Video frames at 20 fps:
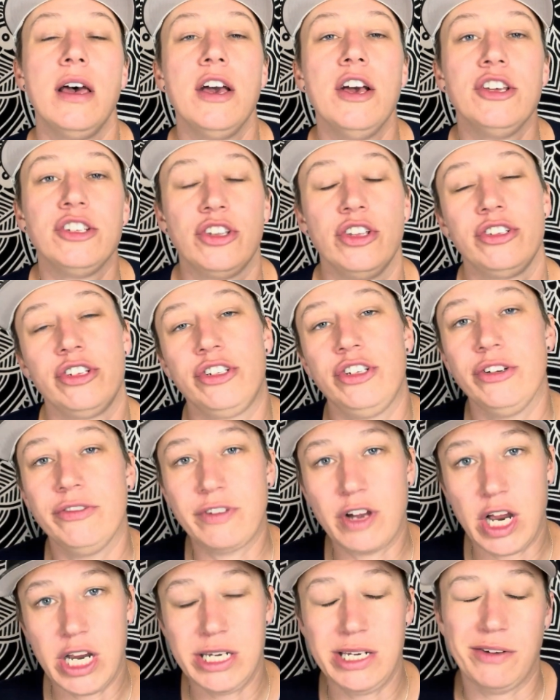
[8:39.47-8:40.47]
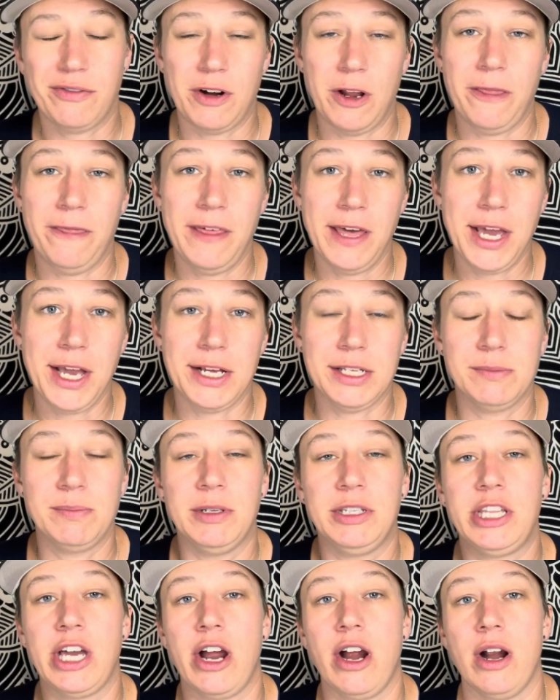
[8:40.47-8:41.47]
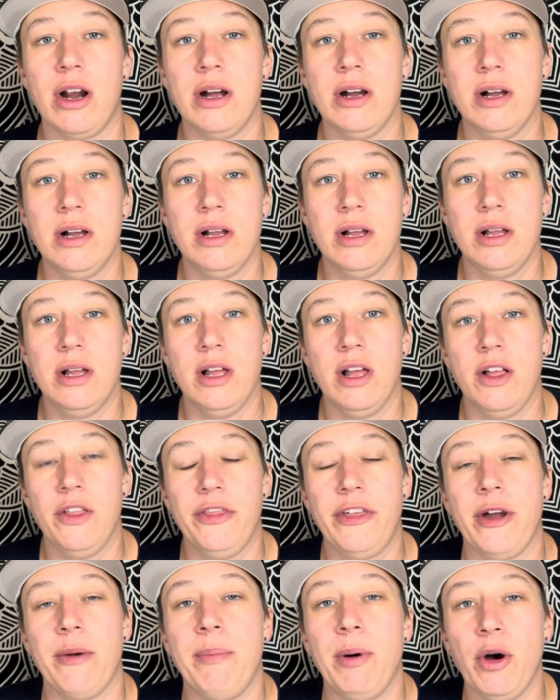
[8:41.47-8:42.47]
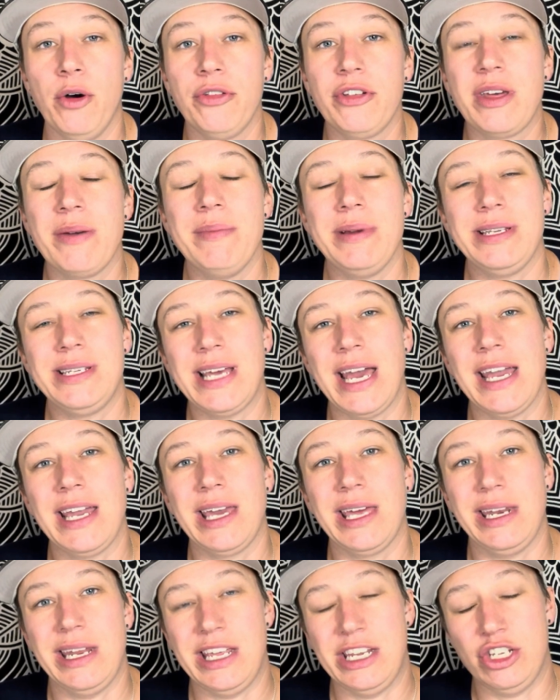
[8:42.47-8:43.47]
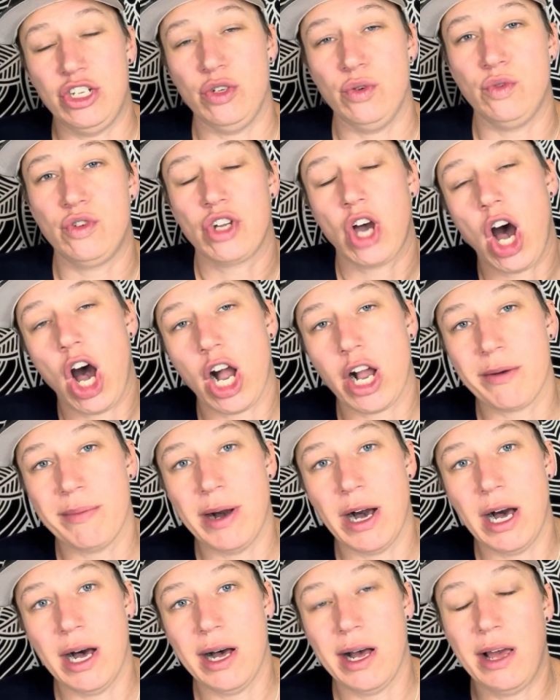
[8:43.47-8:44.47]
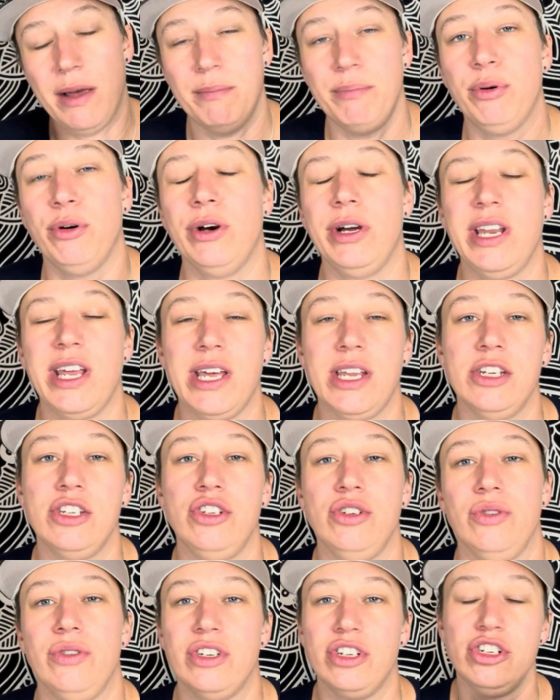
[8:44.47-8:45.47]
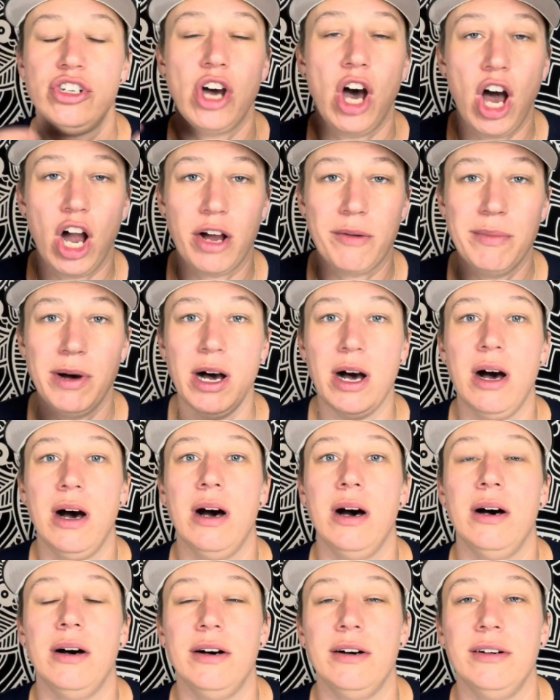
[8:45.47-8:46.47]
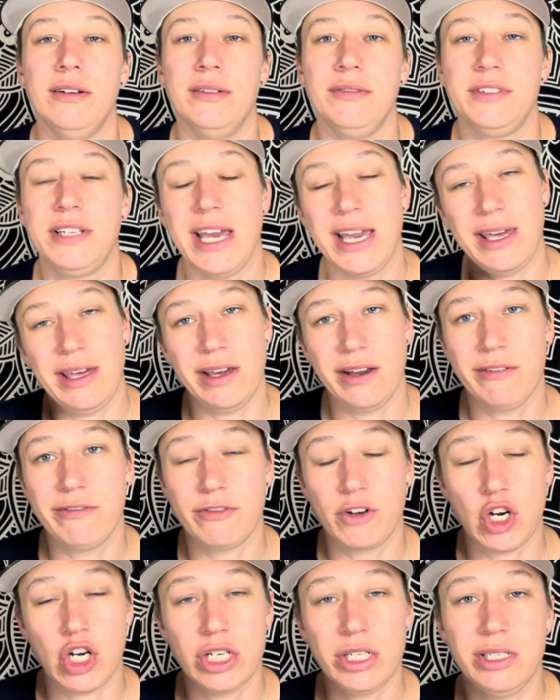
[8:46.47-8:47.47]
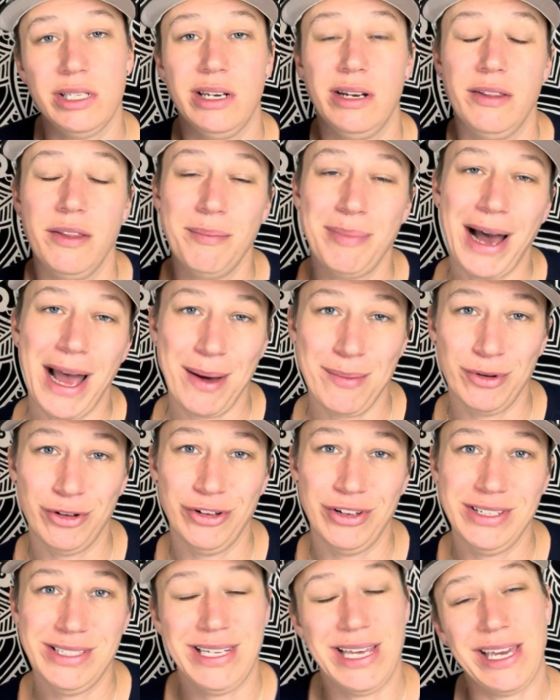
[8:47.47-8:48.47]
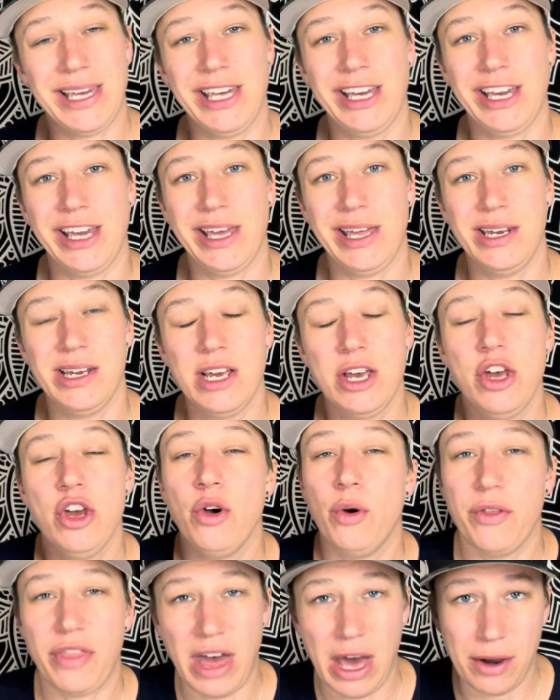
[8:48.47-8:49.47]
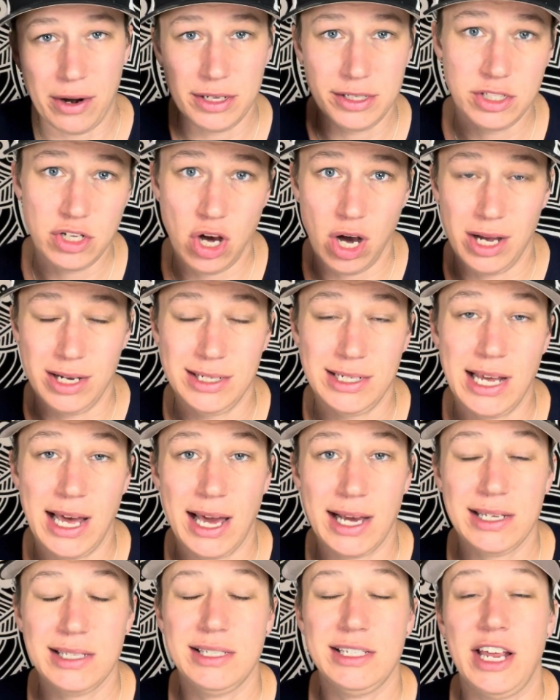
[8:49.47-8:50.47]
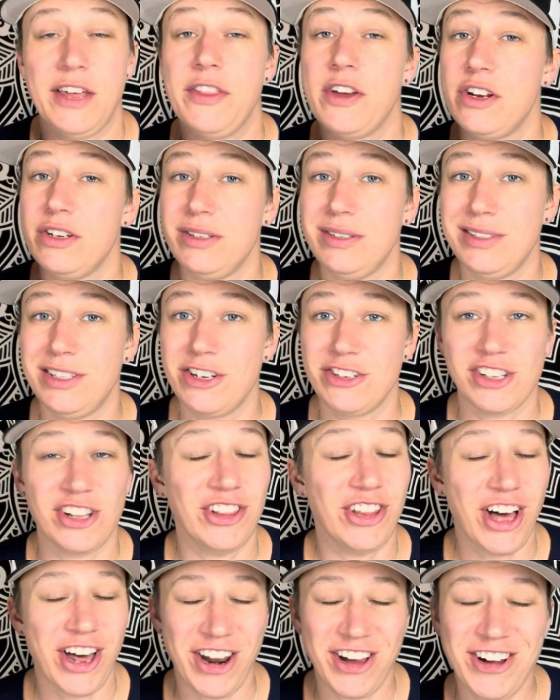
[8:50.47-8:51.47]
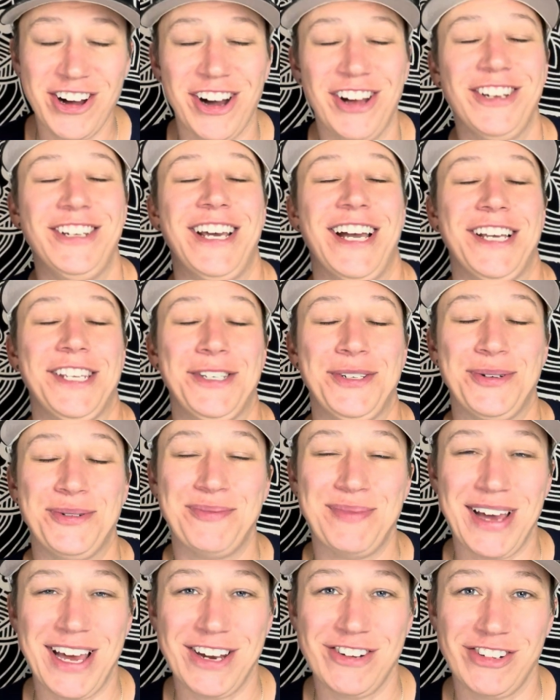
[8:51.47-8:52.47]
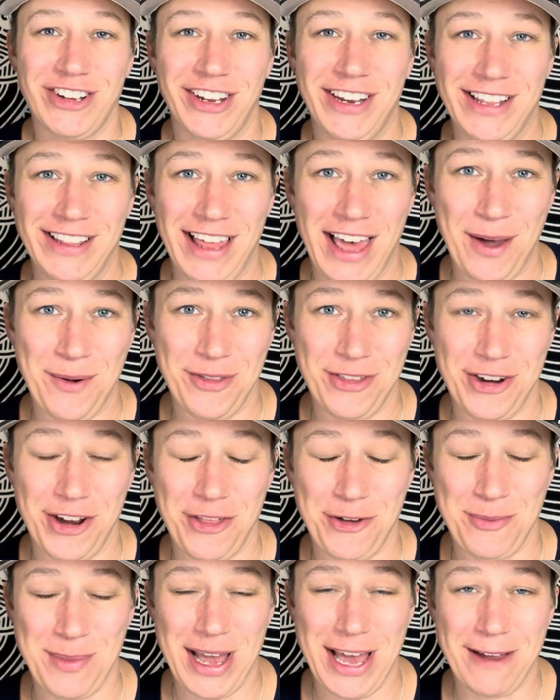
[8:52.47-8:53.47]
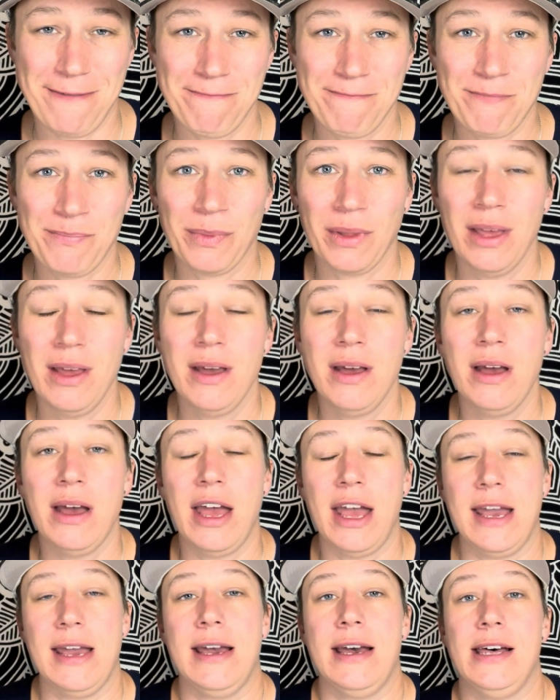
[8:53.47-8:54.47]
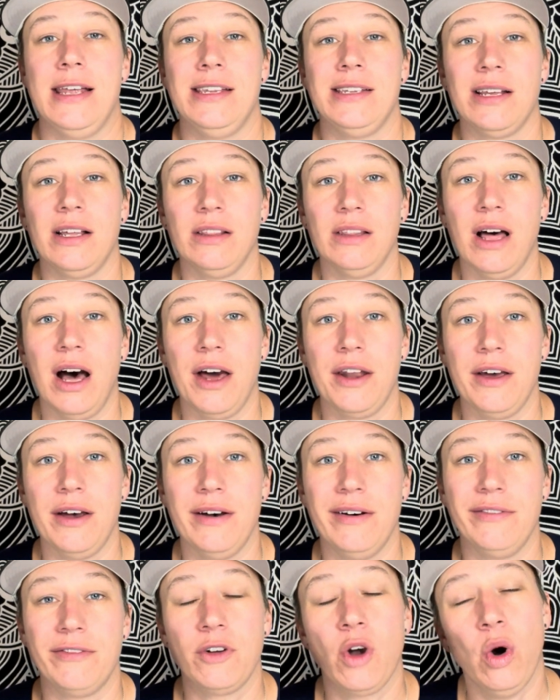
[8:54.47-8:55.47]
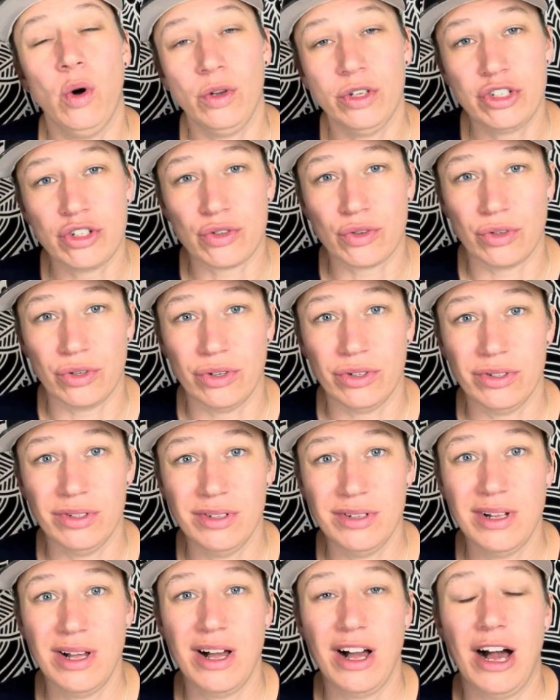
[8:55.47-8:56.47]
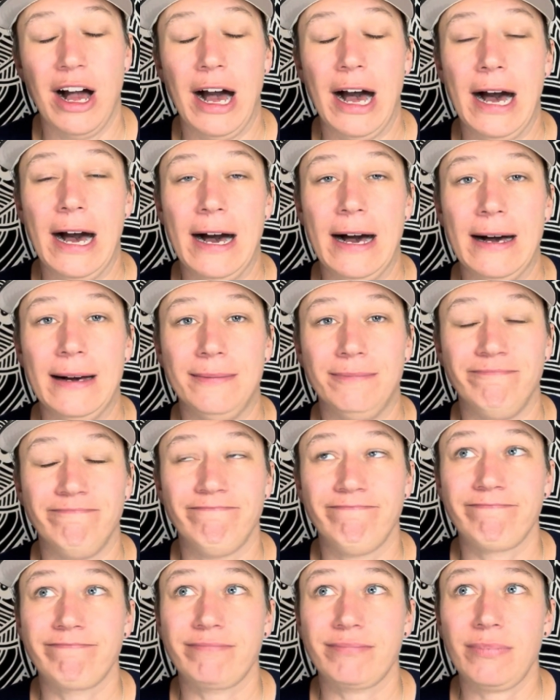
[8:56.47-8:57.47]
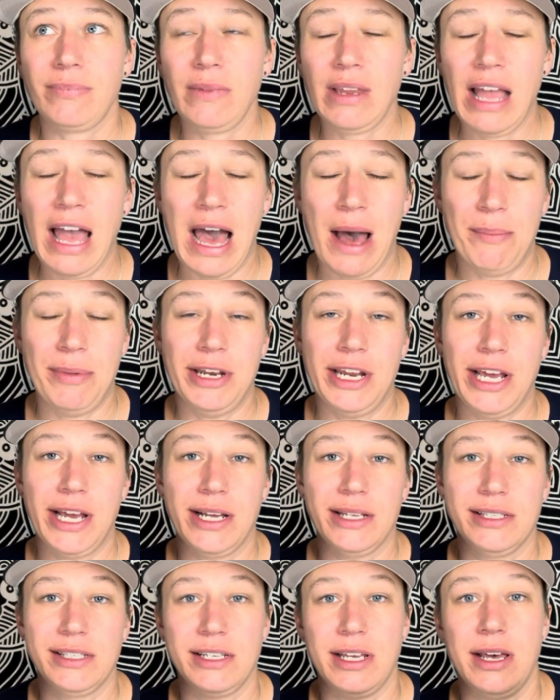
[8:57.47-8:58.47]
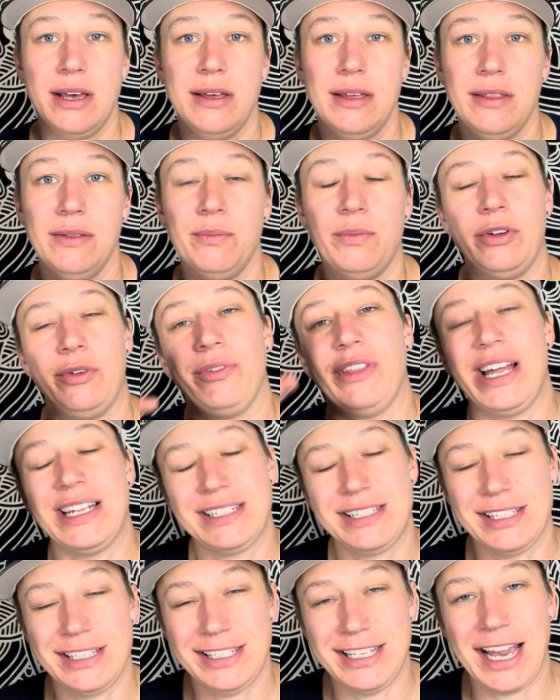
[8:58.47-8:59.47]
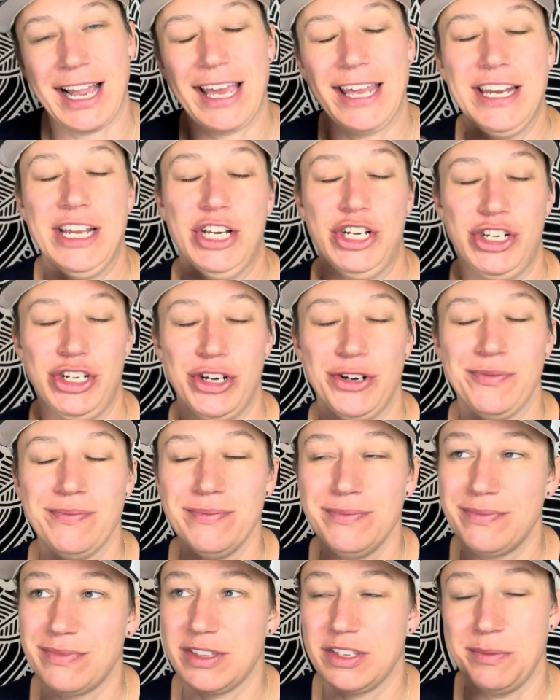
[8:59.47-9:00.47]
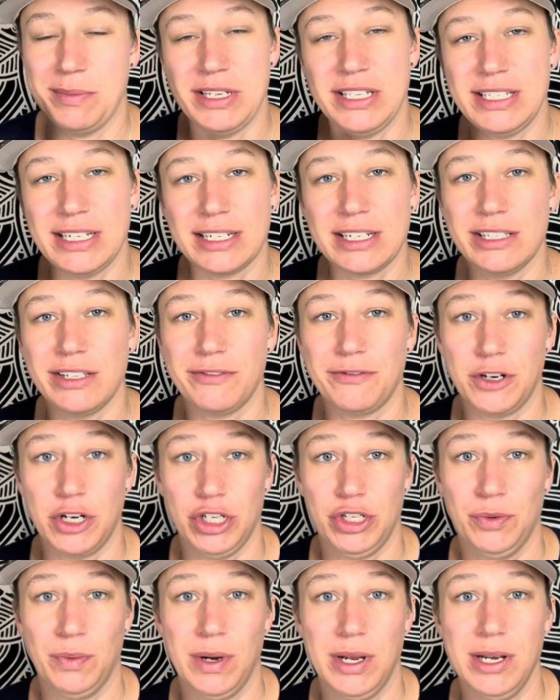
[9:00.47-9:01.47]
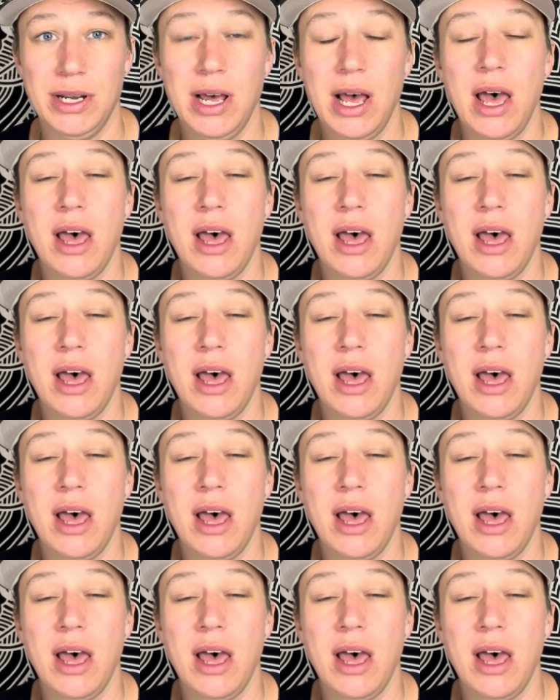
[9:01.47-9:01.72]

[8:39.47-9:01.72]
So those are 2 very different things, but they're both can be taken into dogma and put into the dogma of taking a verse in the Bible and taking it without its context. And there's a lot of context to a man shall not lie with another man, and a lot of cultural happenings. Well, that's the second issue. Let me stick to the first one.